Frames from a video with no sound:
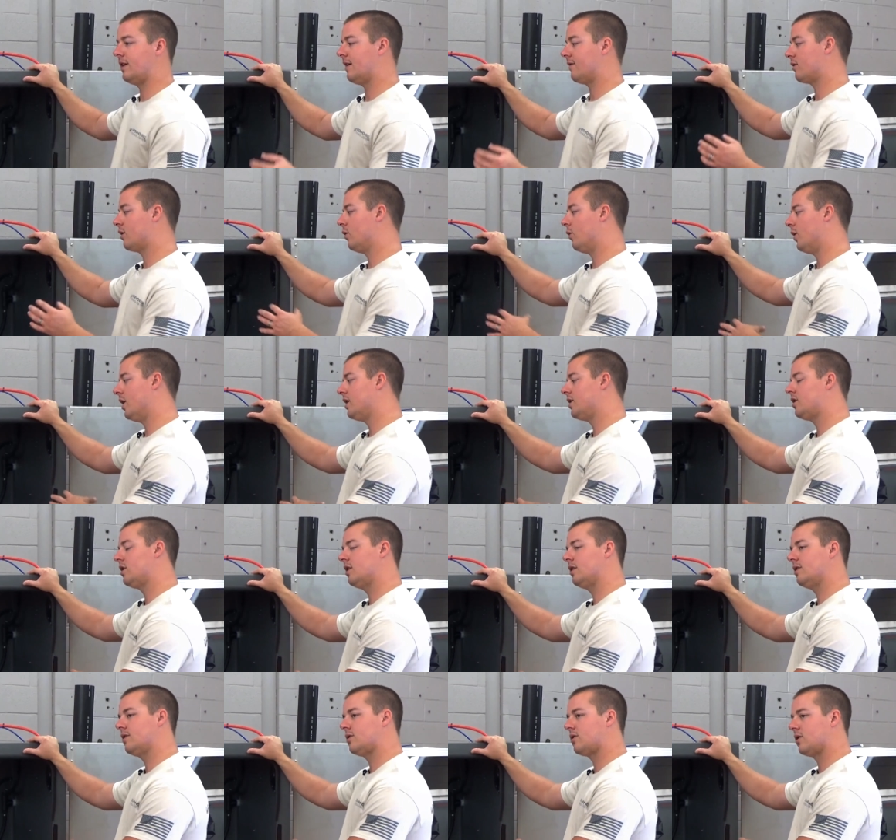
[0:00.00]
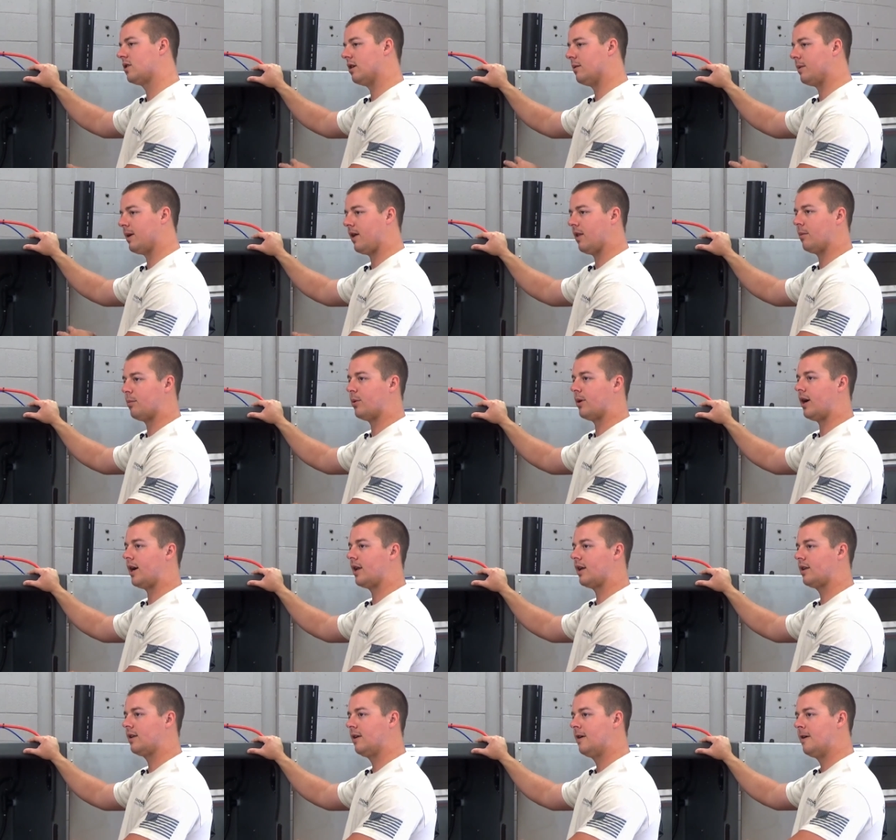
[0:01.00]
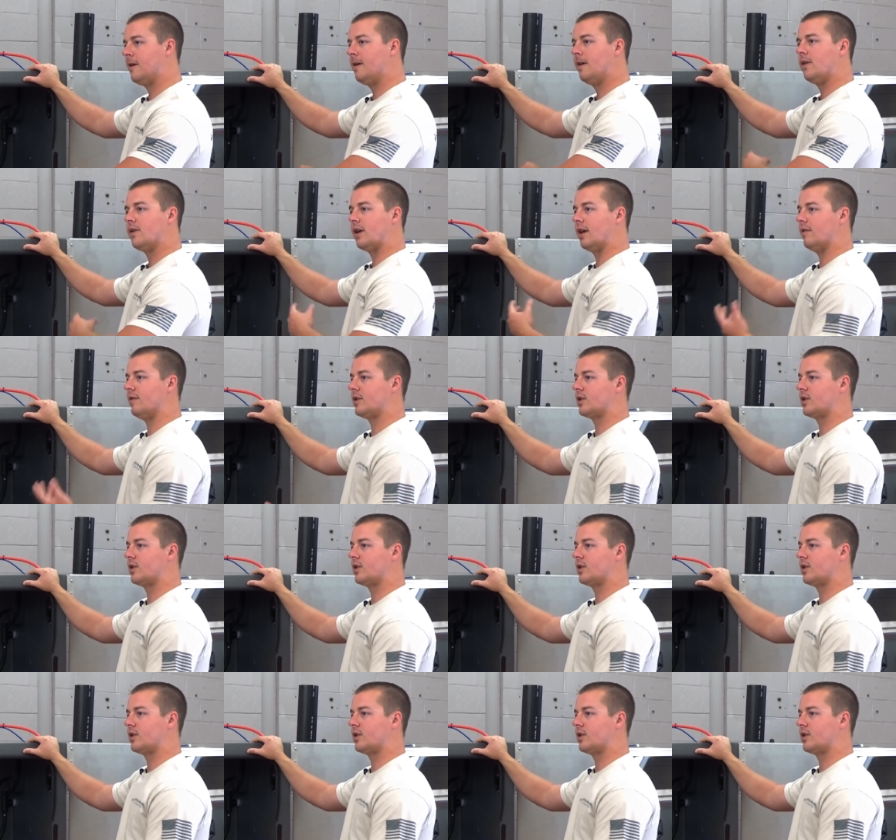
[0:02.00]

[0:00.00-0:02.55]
you have questions about the product, give